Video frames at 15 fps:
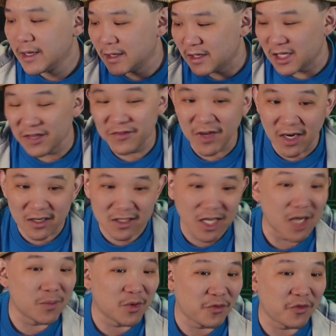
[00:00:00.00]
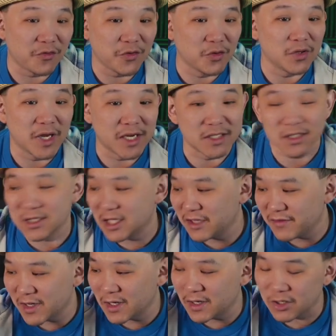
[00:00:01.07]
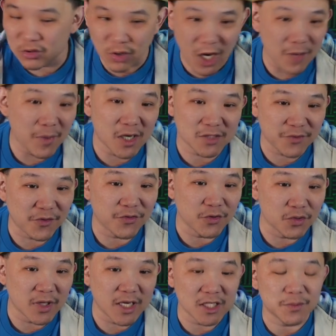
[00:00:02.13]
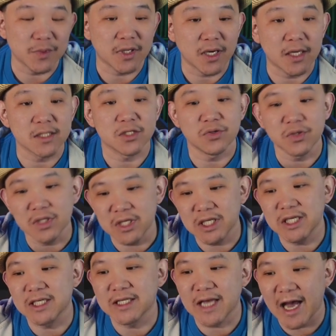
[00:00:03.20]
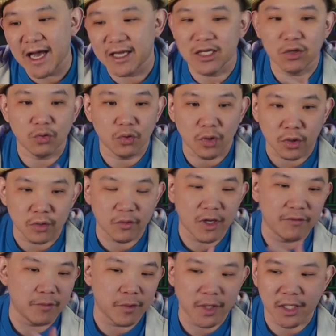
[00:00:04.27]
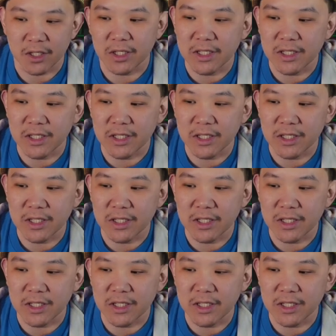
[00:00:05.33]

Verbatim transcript: leave it on the table for a few days, leave it in the dry box for a few days because you need that equilibrium.